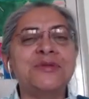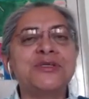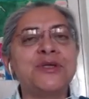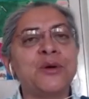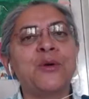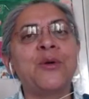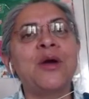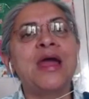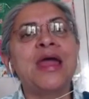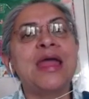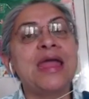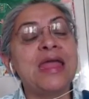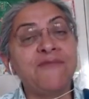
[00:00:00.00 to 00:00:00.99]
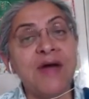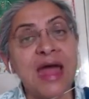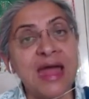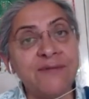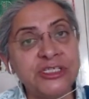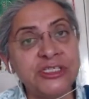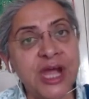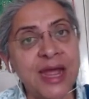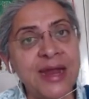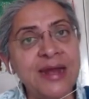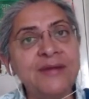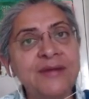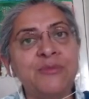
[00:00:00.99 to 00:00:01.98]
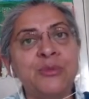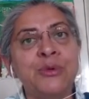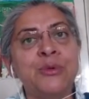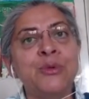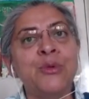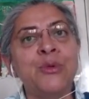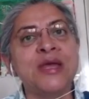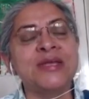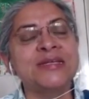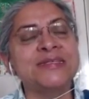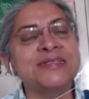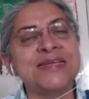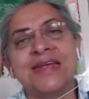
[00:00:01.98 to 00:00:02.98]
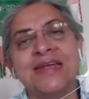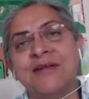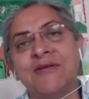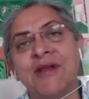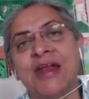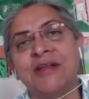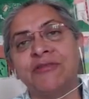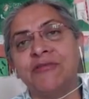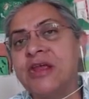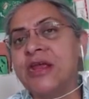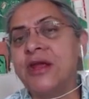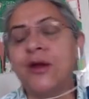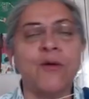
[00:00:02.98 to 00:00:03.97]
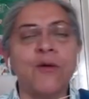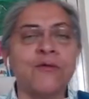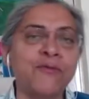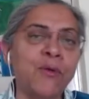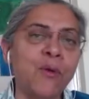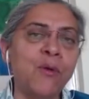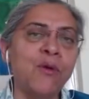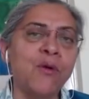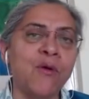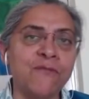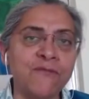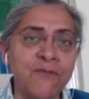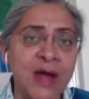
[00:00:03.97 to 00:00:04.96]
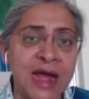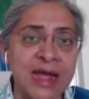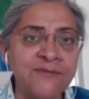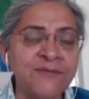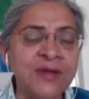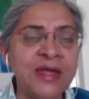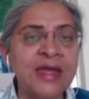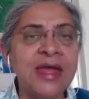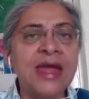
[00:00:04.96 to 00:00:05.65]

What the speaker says: So, if I have a child who is in grade 3 or 4 or 5,